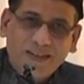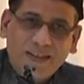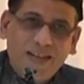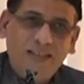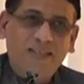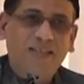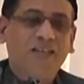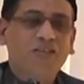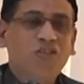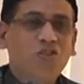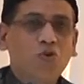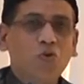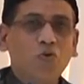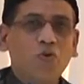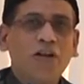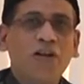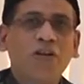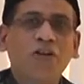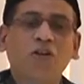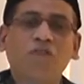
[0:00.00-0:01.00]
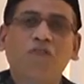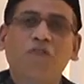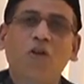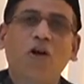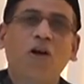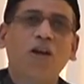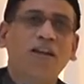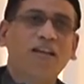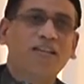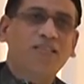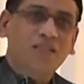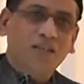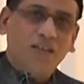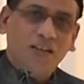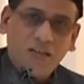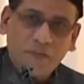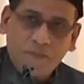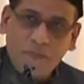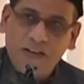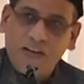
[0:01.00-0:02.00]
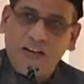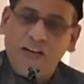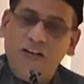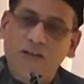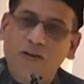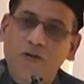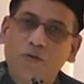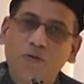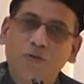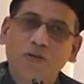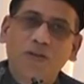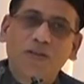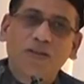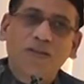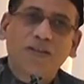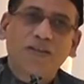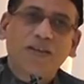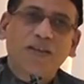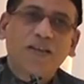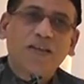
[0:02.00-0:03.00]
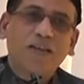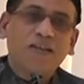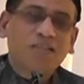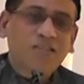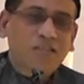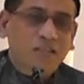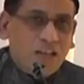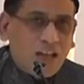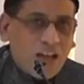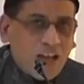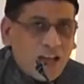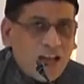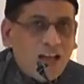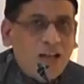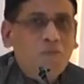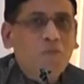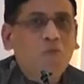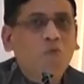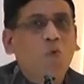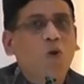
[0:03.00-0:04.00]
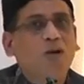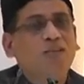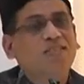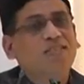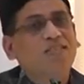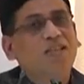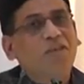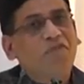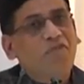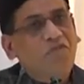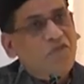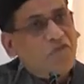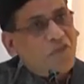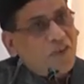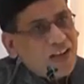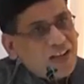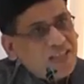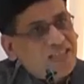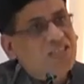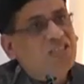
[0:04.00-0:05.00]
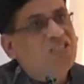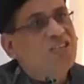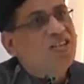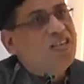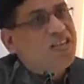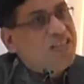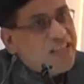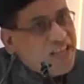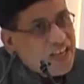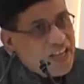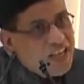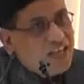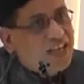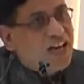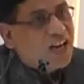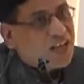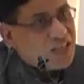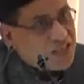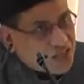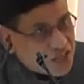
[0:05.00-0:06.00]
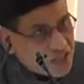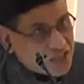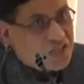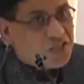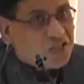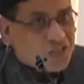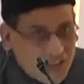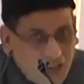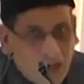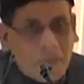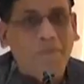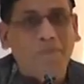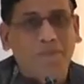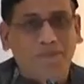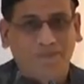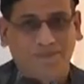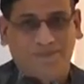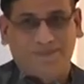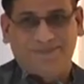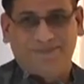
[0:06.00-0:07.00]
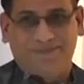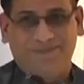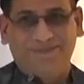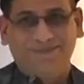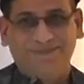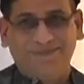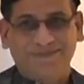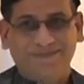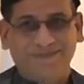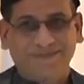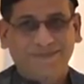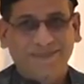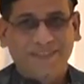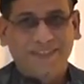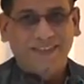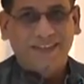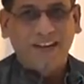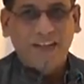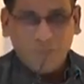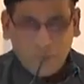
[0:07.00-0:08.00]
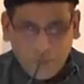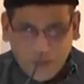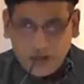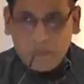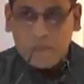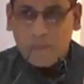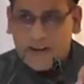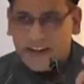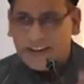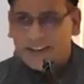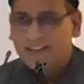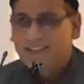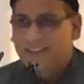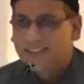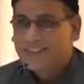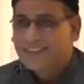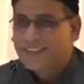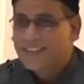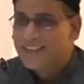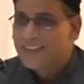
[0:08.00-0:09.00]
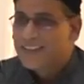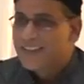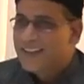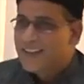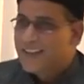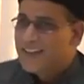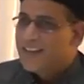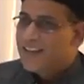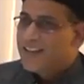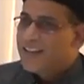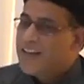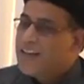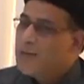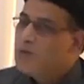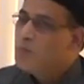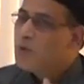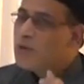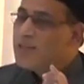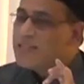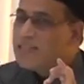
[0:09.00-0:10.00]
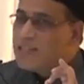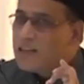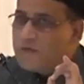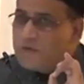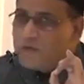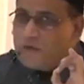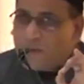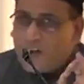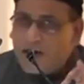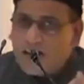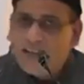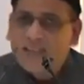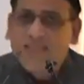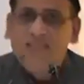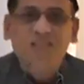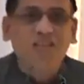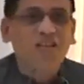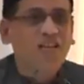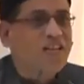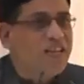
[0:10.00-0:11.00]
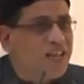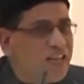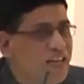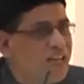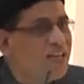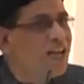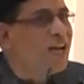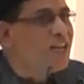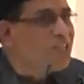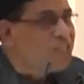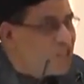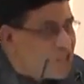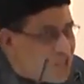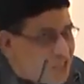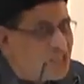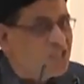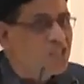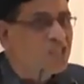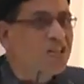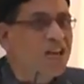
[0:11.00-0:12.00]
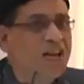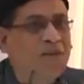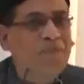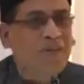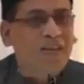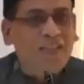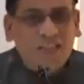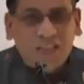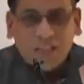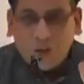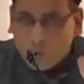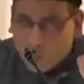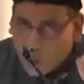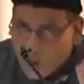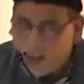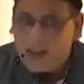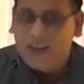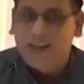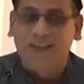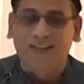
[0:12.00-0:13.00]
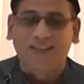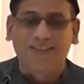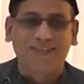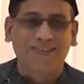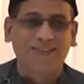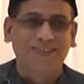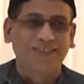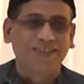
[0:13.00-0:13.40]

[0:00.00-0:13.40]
As a student of law, let me tell you, Islam was the first legal system. Let me repeat. It was the first legal system in the world